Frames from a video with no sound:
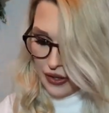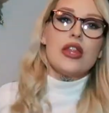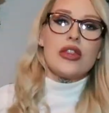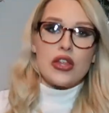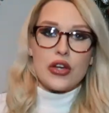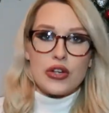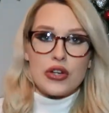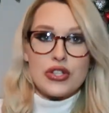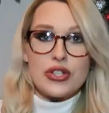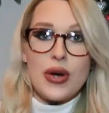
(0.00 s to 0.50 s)

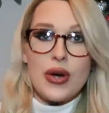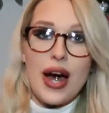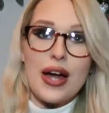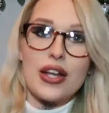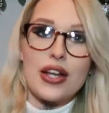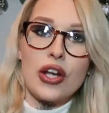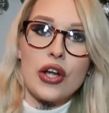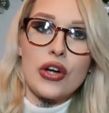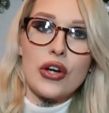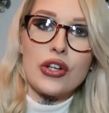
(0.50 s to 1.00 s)
They also had
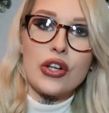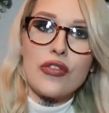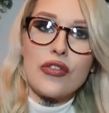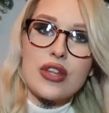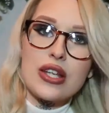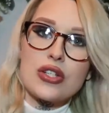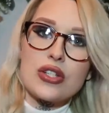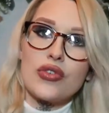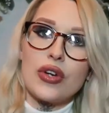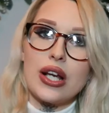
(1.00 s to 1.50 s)
a load of
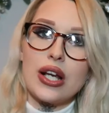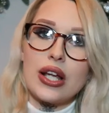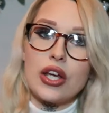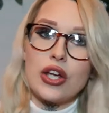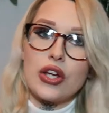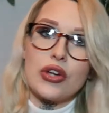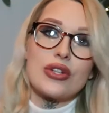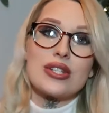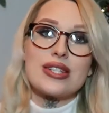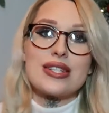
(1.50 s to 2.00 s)
these really
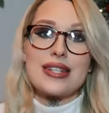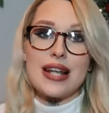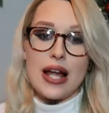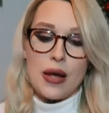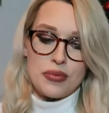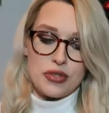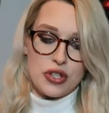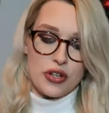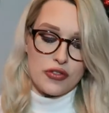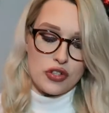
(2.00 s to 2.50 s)
cute
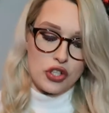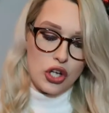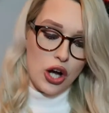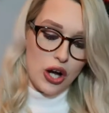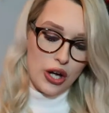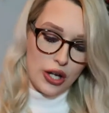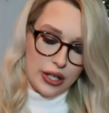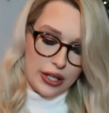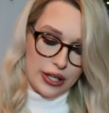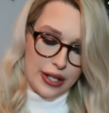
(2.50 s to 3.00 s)
slabs of
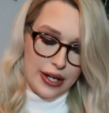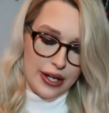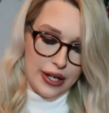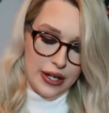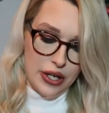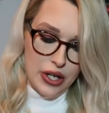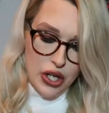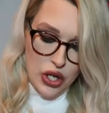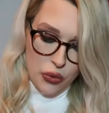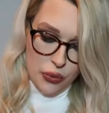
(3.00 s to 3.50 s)
chocolate,
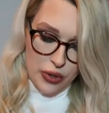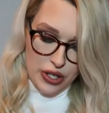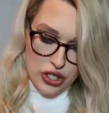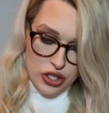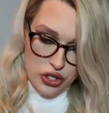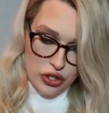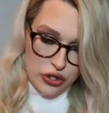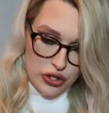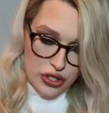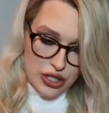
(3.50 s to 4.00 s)

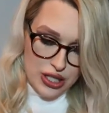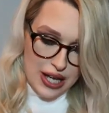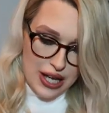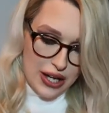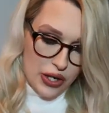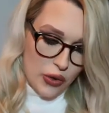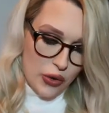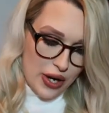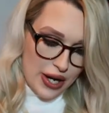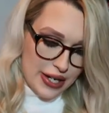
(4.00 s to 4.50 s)
which looked
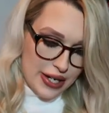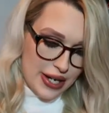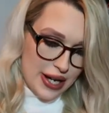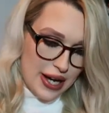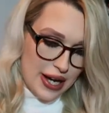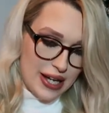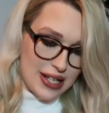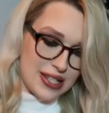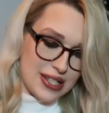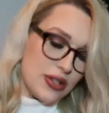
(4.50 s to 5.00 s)
like quite
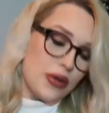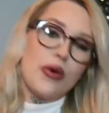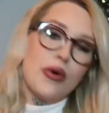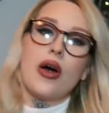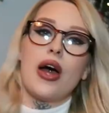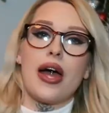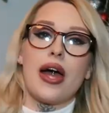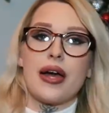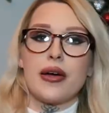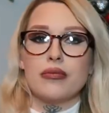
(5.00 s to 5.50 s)
nice. They
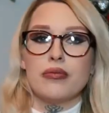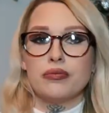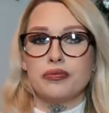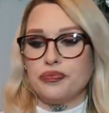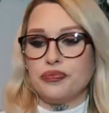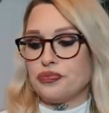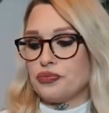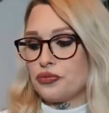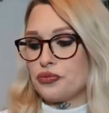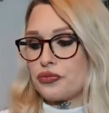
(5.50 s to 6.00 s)
were,
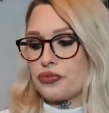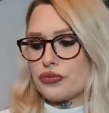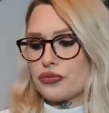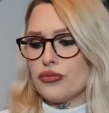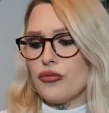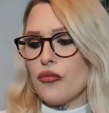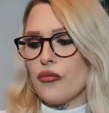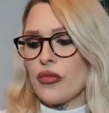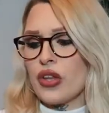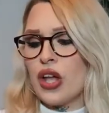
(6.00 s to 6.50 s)
um,
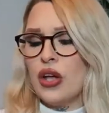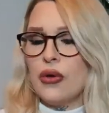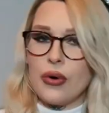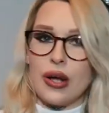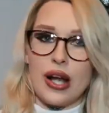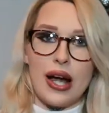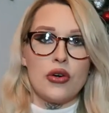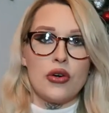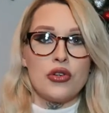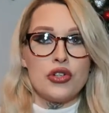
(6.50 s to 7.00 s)
they were
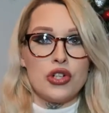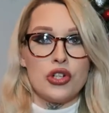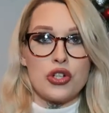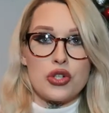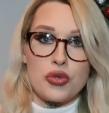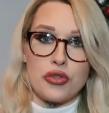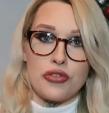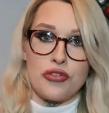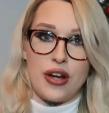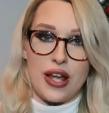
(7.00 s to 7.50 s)

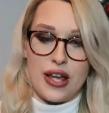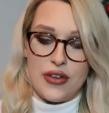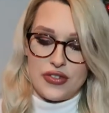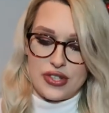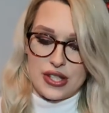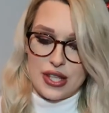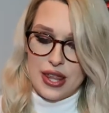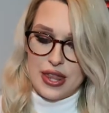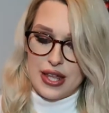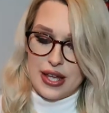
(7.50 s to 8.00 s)
unusual flavours
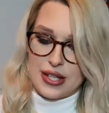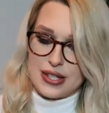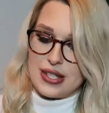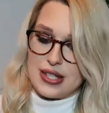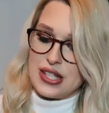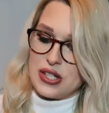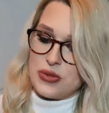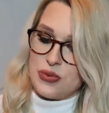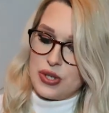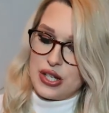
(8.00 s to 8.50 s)
and things. So
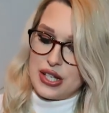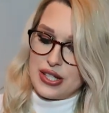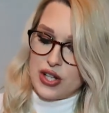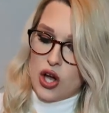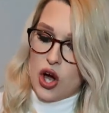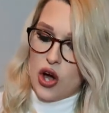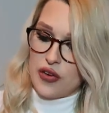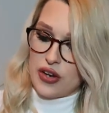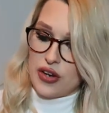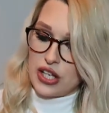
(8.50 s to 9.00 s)
this one is
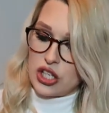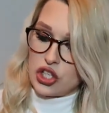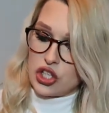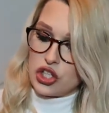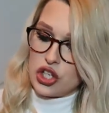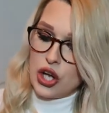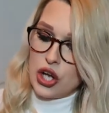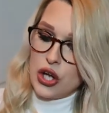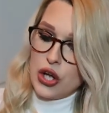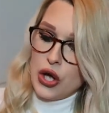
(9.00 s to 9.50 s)

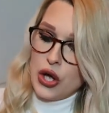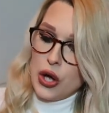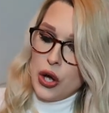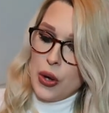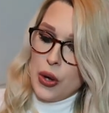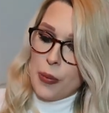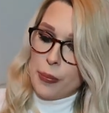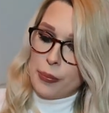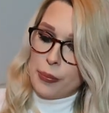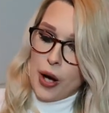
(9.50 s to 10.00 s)
orange
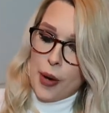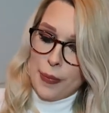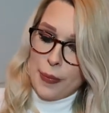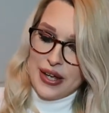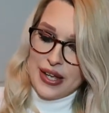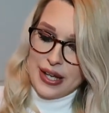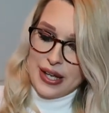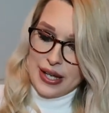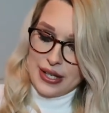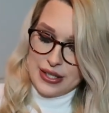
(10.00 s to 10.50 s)

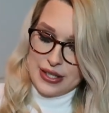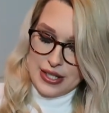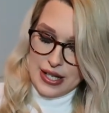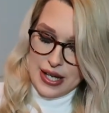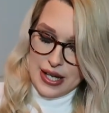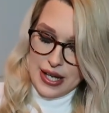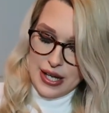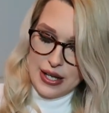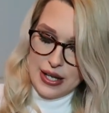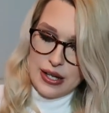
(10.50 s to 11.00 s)
popping
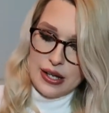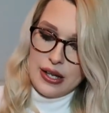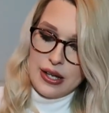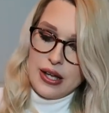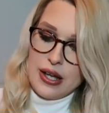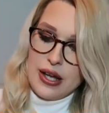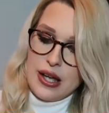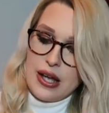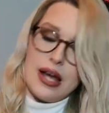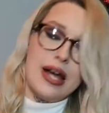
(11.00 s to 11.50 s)
candy.
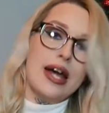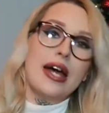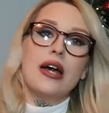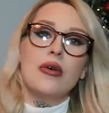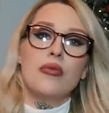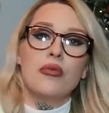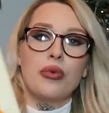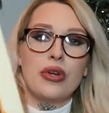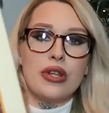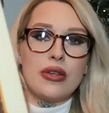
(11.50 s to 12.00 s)

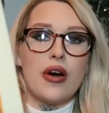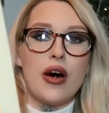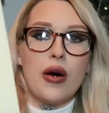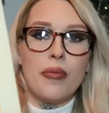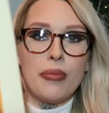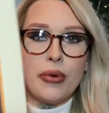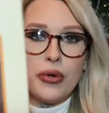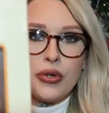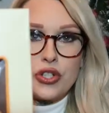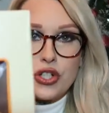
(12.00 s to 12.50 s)
Um, with
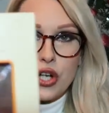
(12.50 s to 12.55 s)
on milk